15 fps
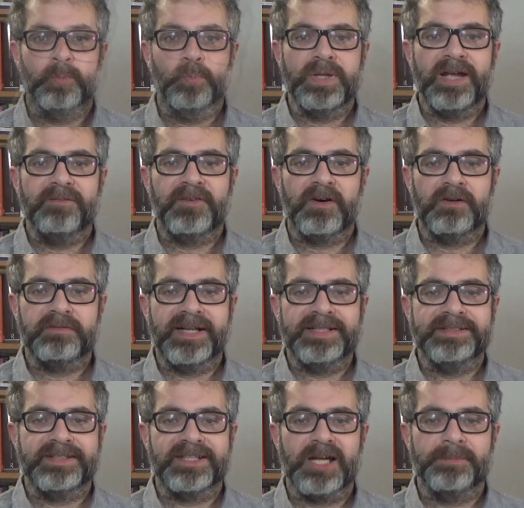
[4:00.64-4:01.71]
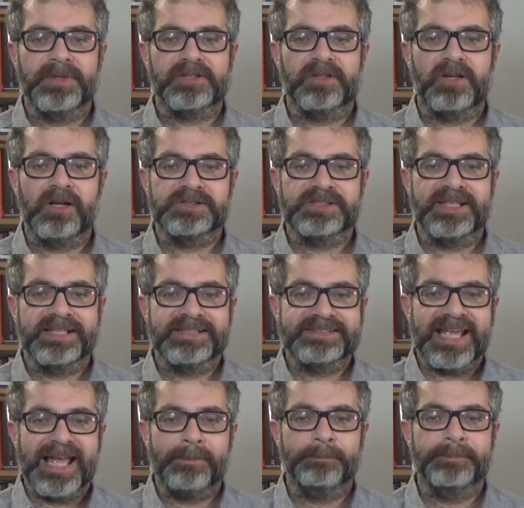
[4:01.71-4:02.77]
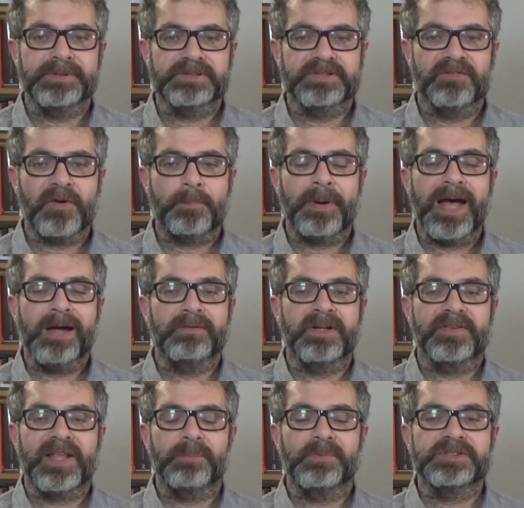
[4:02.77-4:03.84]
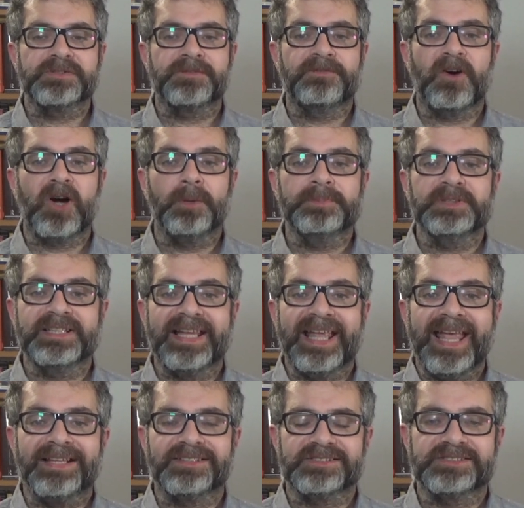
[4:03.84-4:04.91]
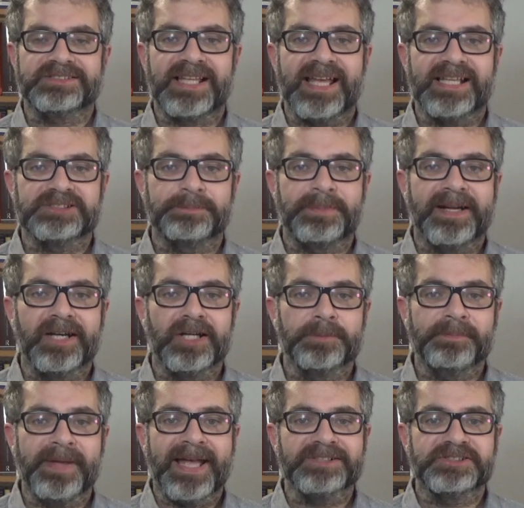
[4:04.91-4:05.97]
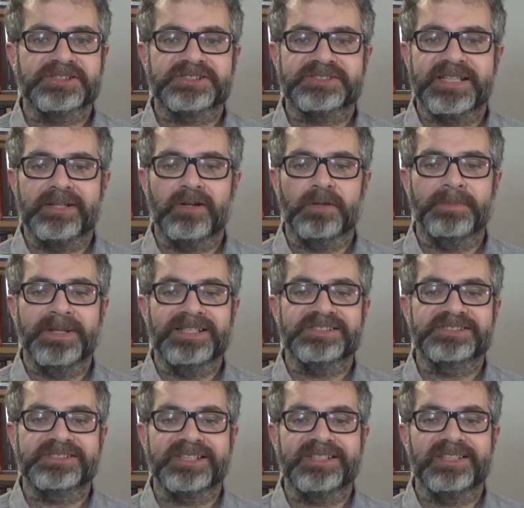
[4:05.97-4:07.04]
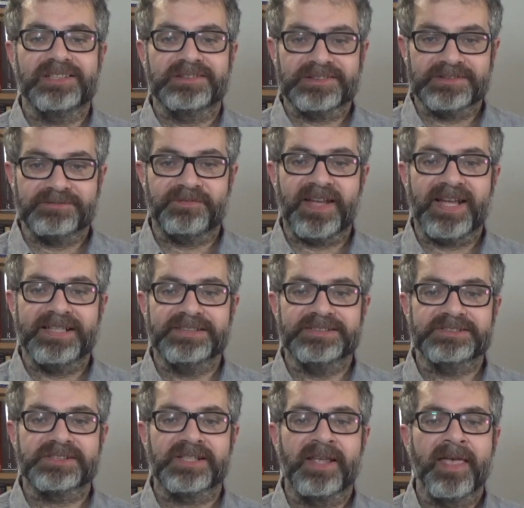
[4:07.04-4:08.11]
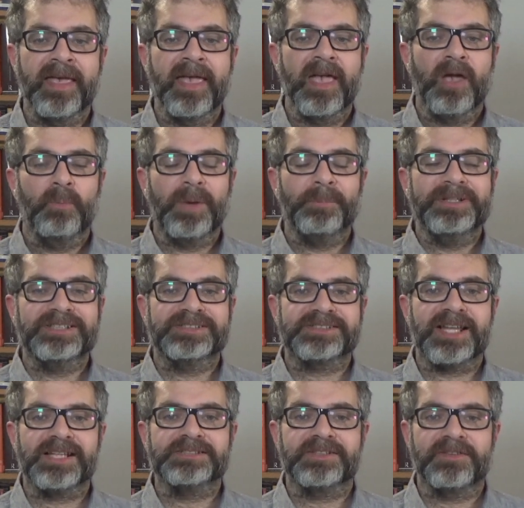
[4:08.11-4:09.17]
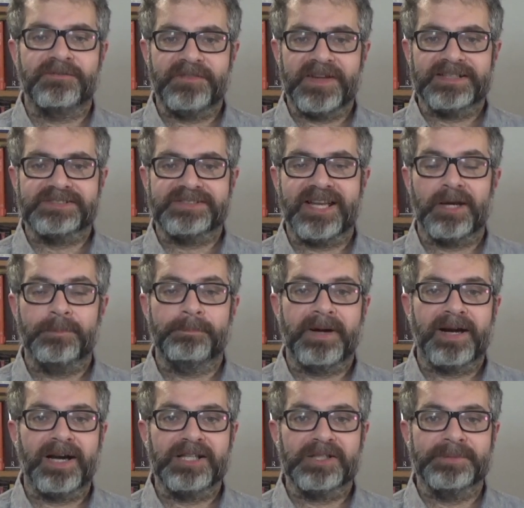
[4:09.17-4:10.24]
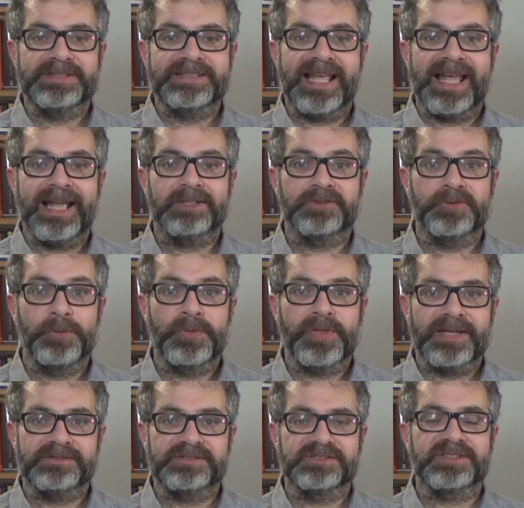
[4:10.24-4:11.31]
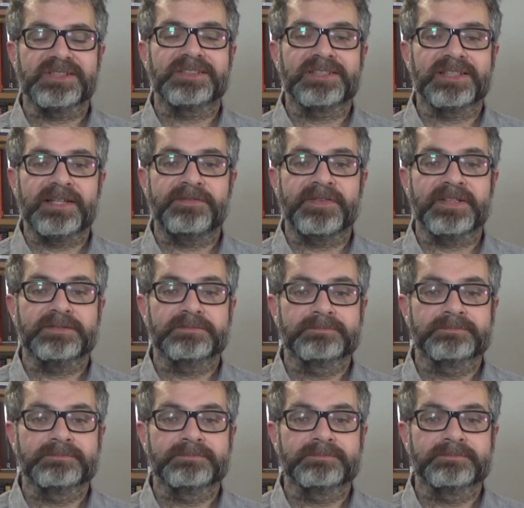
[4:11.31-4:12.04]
We have already come across an example of a power that was formally exercised by Her Majesty on ministerial advice when we discussed the Fixed-Term Parliament Act 2011.